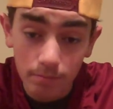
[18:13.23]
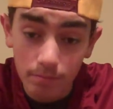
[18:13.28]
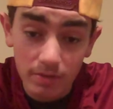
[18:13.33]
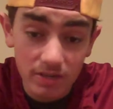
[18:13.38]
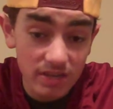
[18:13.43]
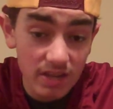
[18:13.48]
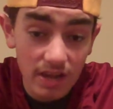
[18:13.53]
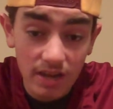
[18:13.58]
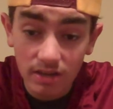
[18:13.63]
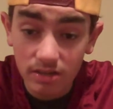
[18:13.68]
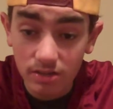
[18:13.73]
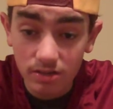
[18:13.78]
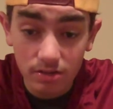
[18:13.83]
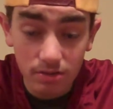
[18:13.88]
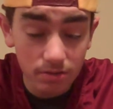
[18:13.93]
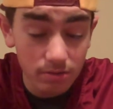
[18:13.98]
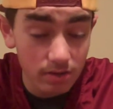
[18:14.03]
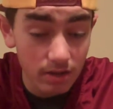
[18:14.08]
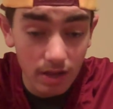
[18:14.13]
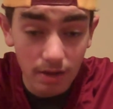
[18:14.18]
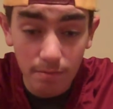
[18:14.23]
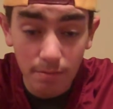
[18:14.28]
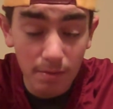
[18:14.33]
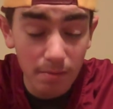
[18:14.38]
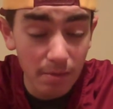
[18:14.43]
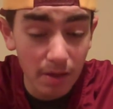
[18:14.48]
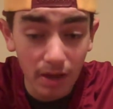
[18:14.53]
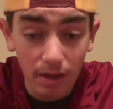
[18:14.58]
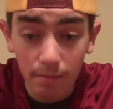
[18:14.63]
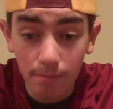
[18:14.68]
Mistakes can
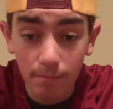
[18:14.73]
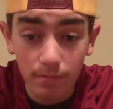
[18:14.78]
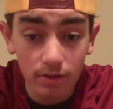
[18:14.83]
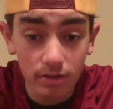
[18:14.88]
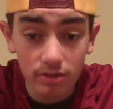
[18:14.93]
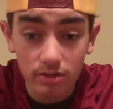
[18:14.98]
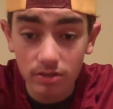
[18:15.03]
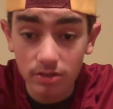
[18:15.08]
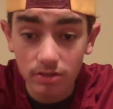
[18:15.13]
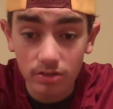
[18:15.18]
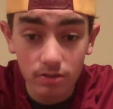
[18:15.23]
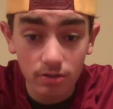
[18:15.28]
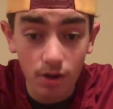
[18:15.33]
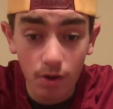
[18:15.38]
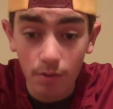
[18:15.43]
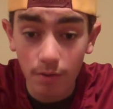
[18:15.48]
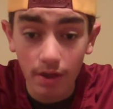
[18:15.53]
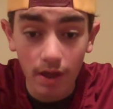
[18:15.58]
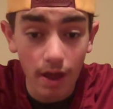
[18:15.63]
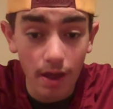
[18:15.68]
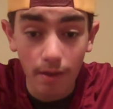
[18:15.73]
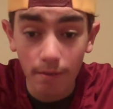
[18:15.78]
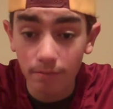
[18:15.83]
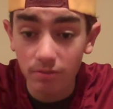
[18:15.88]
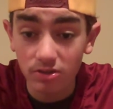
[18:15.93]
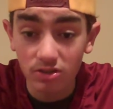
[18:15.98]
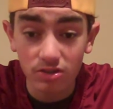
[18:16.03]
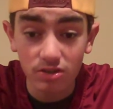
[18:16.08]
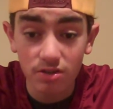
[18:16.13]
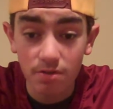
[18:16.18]
be made. It's okay.
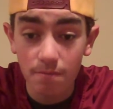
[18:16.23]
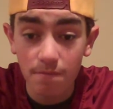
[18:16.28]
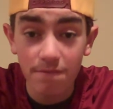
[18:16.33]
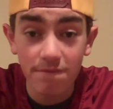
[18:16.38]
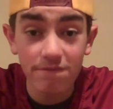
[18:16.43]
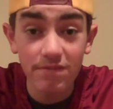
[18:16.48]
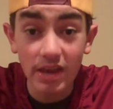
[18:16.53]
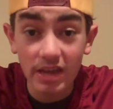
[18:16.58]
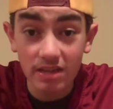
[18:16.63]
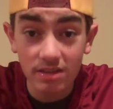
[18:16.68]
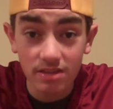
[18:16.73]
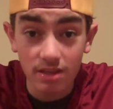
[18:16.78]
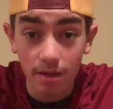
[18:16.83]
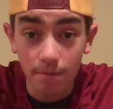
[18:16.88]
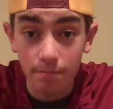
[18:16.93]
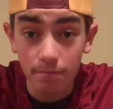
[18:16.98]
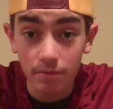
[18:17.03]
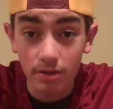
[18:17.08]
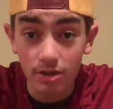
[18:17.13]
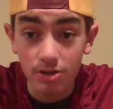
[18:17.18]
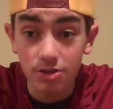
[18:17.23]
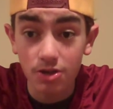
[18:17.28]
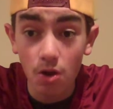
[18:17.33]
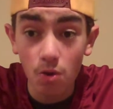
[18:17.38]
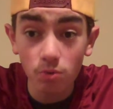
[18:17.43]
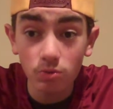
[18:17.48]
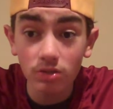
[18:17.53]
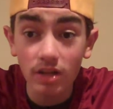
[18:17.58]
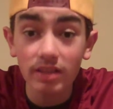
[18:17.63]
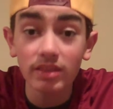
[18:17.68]
Just fix them. And
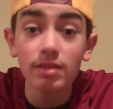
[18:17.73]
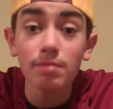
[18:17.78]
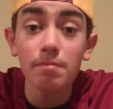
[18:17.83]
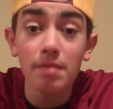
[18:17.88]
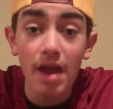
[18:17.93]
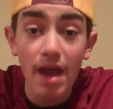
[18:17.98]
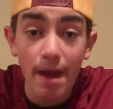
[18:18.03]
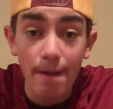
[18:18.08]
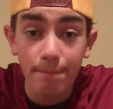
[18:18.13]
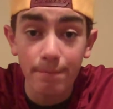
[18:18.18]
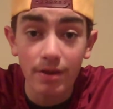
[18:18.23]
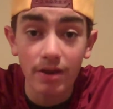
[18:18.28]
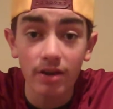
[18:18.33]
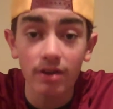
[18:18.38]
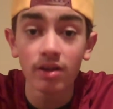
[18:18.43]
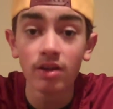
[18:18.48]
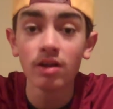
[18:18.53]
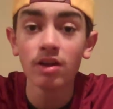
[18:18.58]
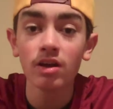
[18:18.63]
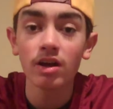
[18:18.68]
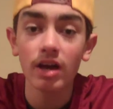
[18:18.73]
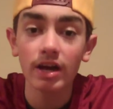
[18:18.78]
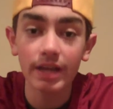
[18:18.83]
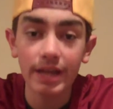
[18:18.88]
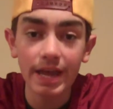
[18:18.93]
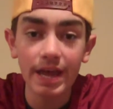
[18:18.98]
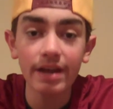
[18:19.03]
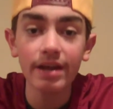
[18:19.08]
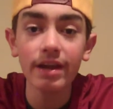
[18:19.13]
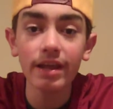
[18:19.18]
don't let them happen
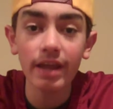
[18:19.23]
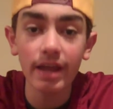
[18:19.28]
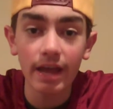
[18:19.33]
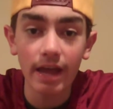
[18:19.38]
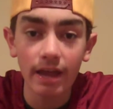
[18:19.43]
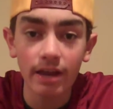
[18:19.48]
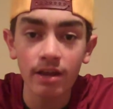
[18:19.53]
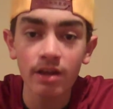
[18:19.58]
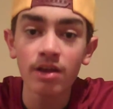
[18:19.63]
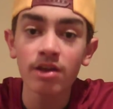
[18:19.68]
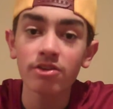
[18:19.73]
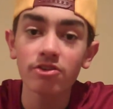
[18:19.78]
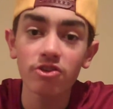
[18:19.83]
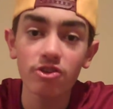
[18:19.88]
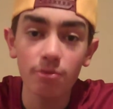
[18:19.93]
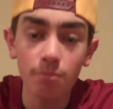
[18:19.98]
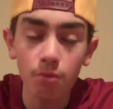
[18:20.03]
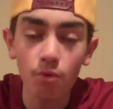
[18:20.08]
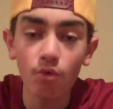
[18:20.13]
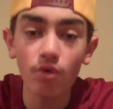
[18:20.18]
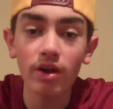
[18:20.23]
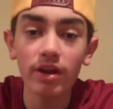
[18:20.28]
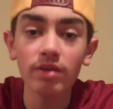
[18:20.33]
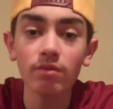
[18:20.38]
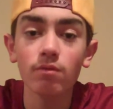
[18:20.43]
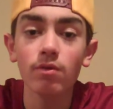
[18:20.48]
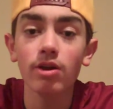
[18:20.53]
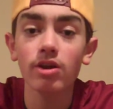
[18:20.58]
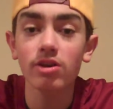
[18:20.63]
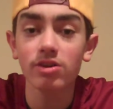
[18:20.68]
again and again to the
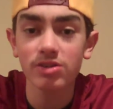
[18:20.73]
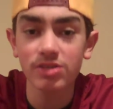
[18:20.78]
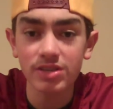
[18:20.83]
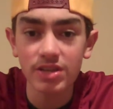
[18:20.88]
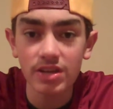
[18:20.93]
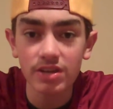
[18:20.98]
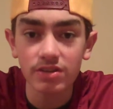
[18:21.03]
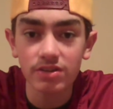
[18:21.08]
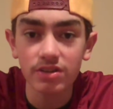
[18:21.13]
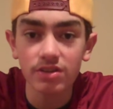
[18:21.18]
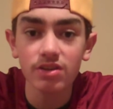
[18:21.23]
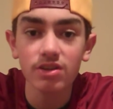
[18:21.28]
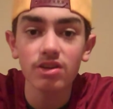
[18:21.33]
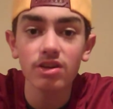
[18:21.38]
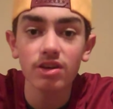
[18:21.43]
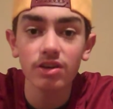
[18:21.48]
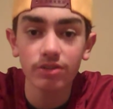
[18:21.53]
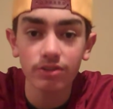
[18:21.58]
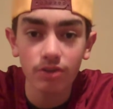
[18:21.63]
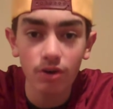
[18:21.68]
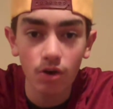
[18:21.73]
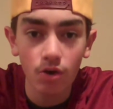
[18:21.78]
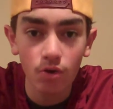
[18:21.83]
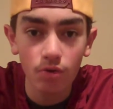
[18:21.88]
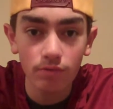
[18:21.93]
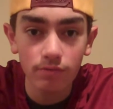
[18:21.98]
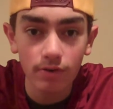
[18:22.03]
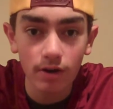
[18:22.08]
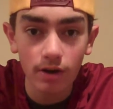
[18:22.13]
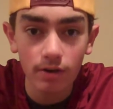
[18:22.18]
point where your season is
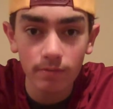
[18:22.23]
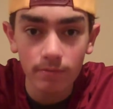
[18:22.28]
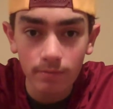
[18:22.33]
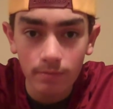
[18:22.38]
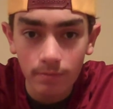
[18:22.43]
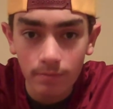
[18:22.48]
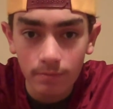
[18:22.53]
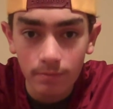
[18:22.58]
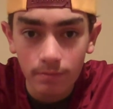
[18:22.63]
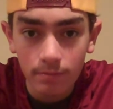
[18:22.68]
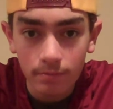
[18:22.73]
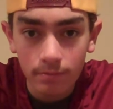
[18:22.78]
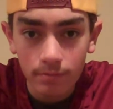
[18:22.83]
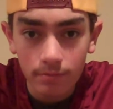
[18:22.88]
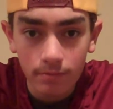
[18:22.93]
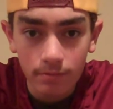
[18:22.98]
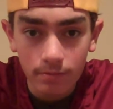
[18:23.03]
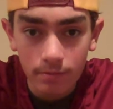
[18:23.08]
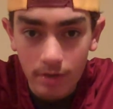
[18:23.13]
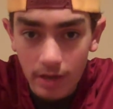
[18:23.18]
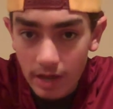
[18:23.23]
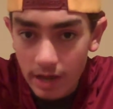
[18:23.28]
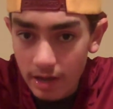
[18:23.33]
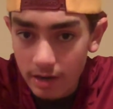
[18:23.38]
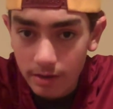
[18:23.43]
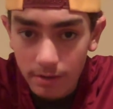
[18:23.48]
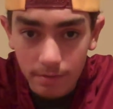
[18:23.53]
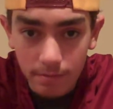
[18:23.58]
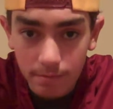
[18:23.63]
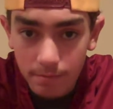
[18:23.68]
over.
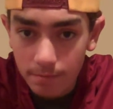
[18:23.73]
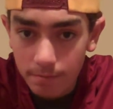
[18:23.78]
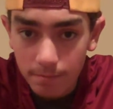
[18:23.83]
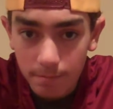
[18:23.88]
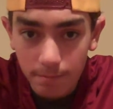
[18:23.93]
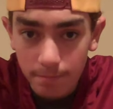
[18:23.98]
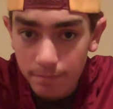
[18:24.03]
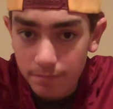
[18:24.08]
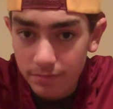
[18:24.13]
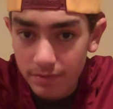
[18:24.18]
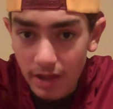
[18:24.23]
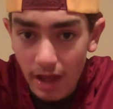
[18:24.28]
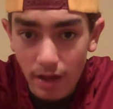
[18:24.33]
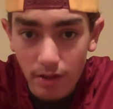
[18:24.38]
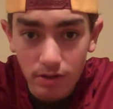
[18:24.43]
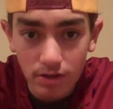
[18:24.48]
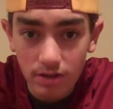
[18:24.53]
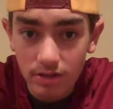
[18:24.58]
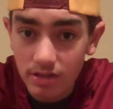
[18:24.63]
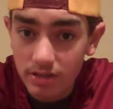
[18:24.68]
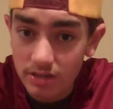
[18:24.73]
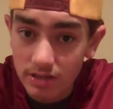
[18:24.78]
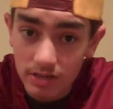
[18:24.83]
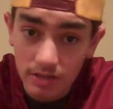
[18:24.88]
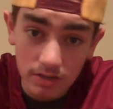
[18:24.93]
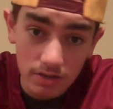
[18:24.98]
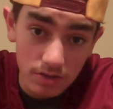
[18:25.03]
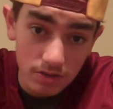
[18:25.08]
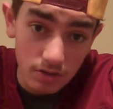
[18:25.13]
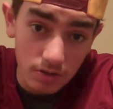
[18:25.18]
And now that the
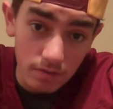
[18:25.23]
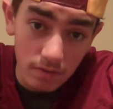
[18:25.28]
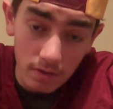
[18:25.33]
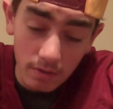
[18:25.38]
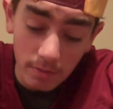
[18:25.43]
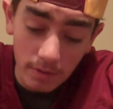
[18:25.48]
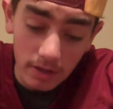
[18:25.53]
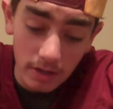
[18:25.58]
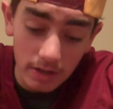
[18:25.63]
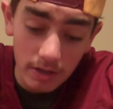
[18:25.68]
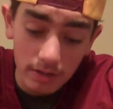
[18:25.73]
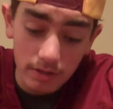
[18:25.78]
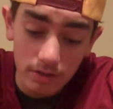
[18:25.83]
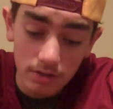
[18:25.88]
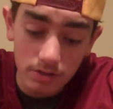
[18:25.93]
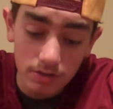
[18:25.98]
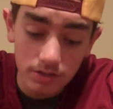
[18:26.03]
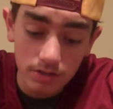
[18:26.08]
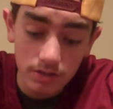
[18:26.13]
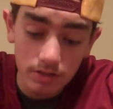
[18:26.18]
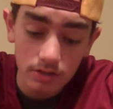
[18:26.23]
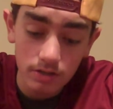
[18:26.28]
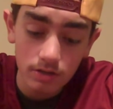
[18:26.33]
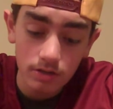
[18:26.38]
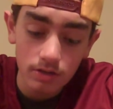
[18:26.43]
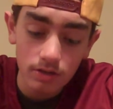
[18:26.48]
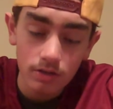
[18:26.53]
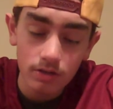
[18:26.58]
season's over, really, there's